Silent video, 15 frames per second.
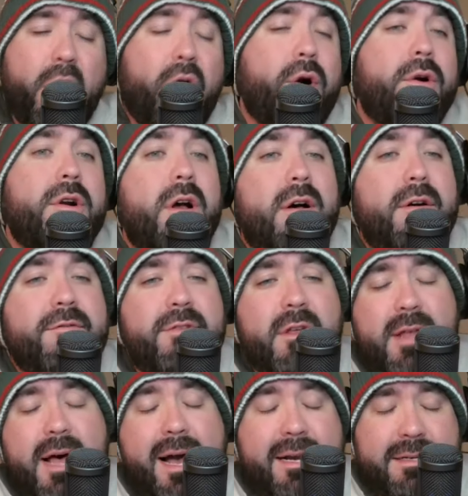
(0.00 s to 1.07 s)
Part of the
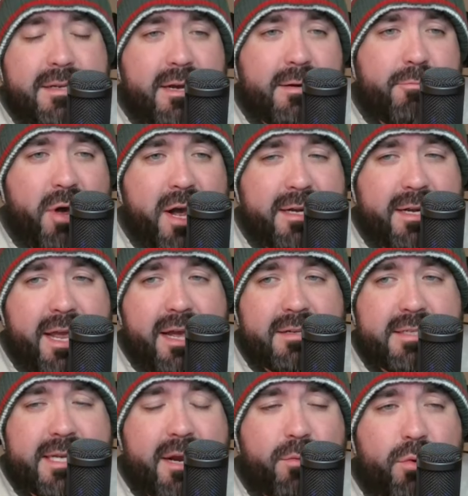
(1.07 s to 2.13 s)
Locked On
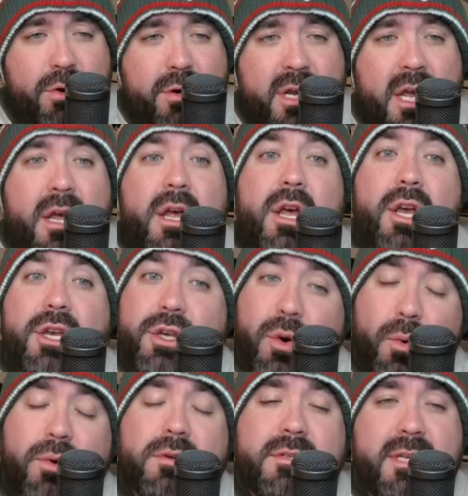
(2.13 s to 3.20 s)
Podcast Network,
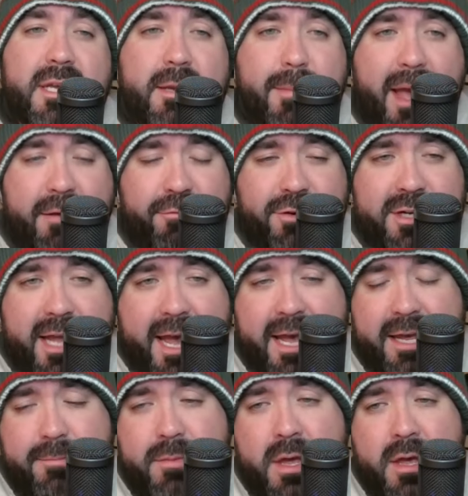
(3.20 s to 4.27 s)
your team every
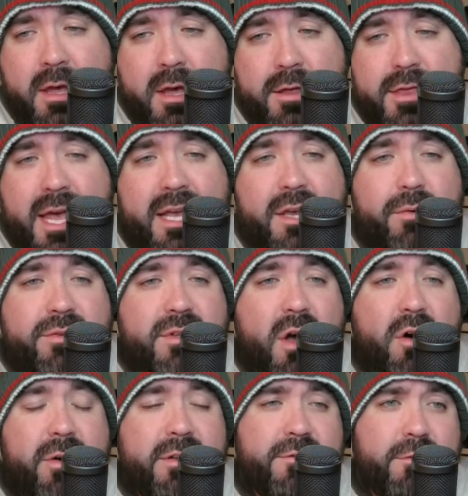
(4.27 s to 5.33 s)
day. Thank you, as
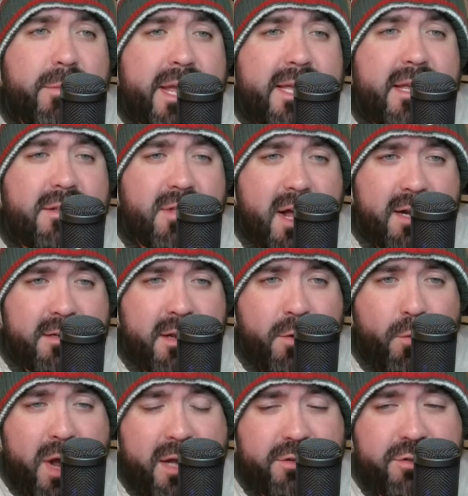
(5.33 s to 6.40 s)
always, for making Locked On
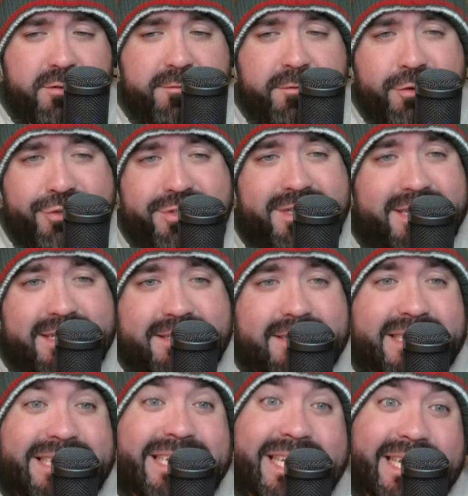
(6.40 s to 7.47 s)
Wild your first
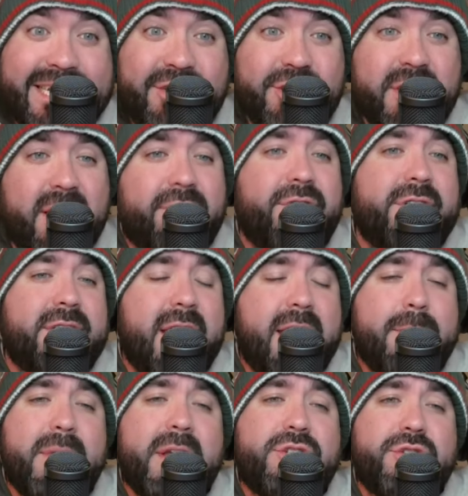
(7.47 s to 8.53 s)
listen each and every
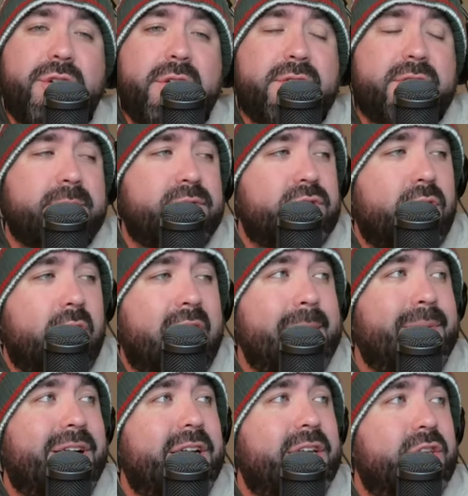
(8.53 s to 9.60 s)
day. Make sure you
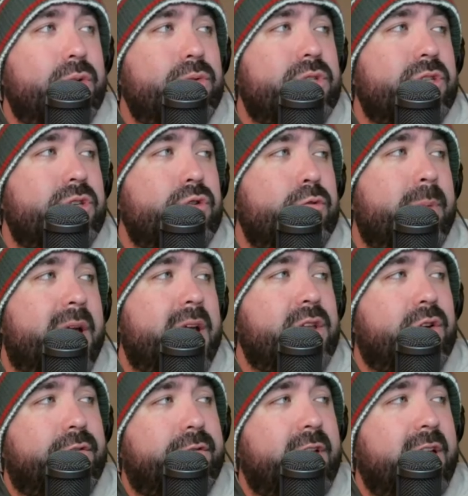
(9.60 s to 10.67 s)
subscribe on YouTube and
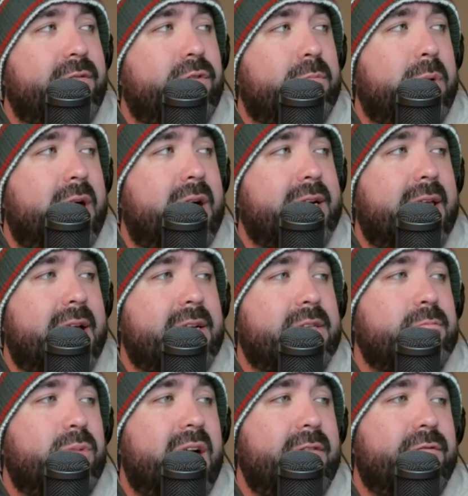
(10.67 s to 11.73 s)
your favorite
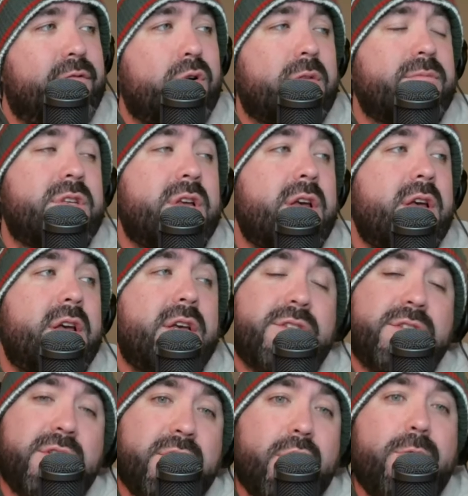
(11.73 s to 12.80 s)
podcast platforms
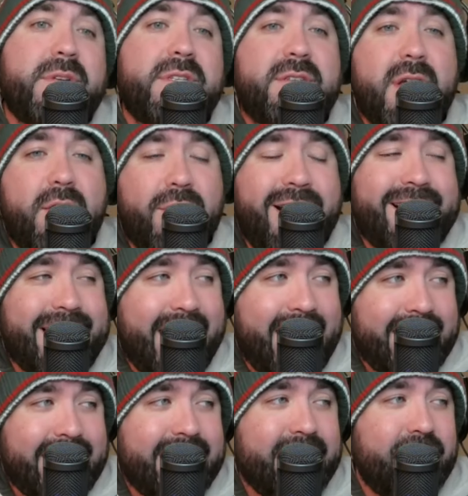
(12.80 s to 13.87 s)
so you don't miss out on
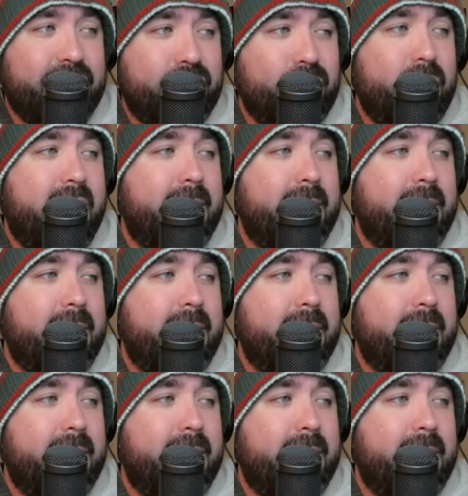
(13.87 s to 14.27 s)
any new